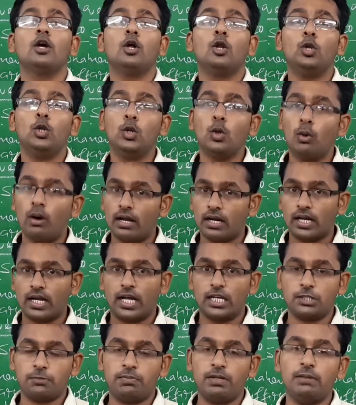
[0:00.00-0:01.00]
lower
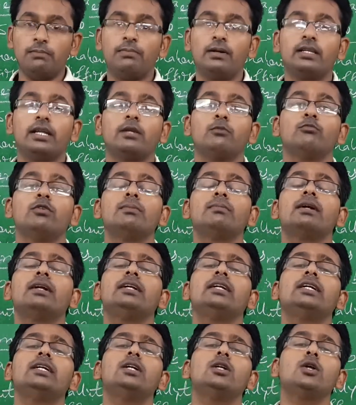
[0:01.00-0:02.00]
caste people and women
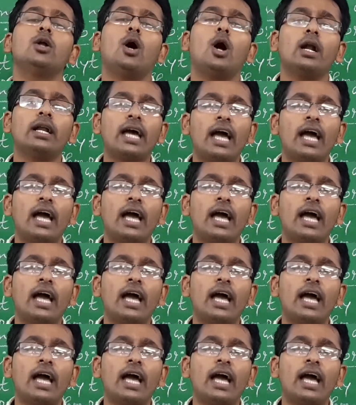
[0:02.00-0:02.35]
did not